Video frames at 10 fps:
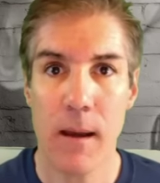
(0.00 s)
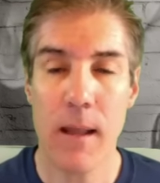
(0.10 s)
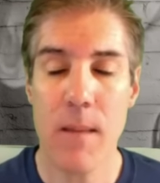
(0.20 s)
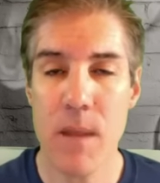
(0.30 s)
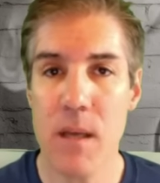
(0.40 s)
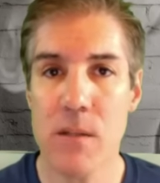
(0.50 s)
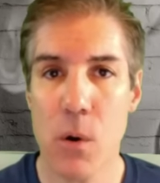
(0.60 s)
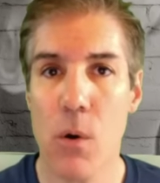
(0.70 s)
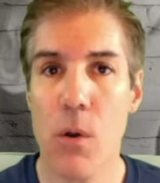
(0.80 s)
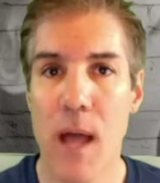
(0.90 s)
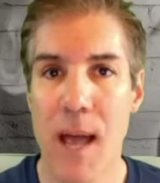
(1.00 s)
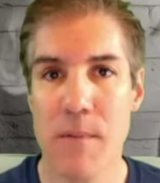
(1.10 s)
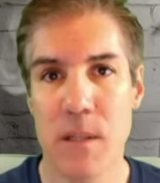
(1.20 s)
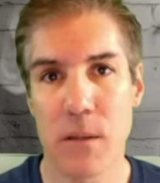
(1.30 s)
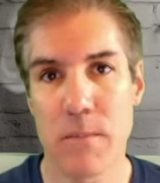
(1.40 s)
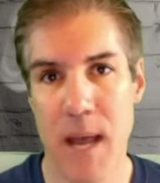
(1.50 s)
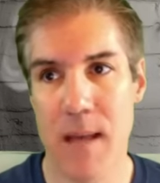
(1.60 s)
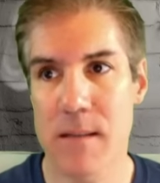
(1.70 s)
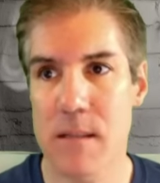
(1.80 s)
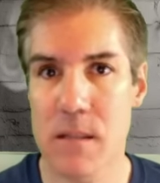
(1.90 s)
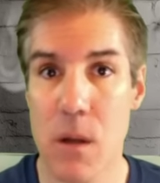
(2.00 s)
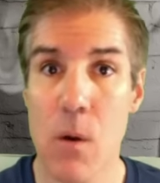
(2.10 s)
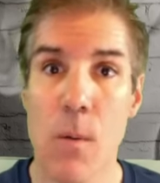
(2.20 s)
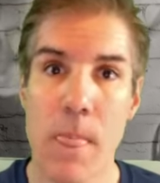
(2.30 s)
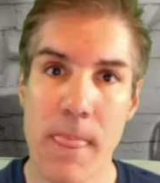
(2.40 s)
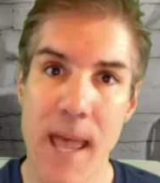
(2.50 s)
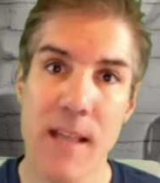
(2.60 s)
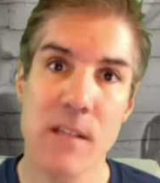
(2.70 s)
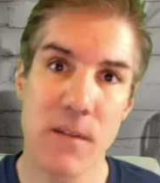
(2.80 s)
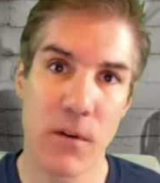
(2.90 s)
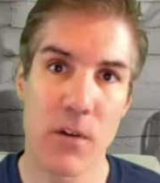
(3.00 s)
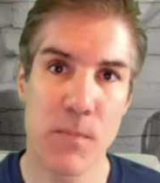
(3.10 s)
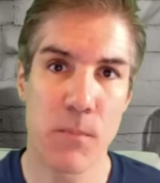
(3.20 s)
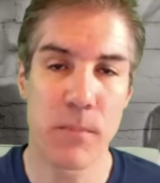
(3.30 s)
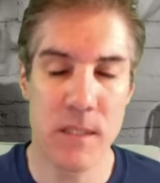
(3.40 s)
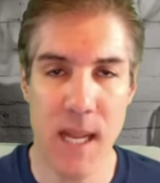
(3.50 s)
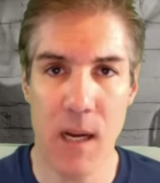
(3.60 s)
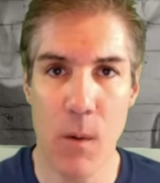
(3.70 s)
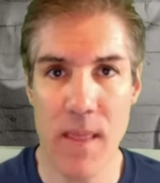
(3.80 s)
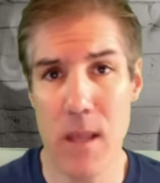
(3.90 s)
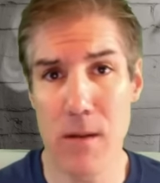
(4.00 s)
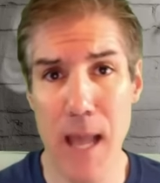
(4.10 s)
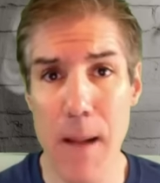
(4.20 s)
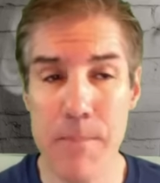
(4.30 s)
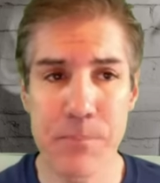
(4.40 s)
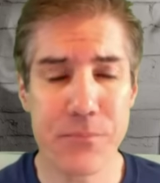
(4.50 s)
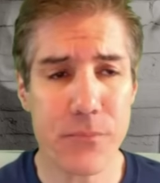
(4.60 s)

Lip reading: It'd be a total absolute mess. So that's the first takeaway that you get.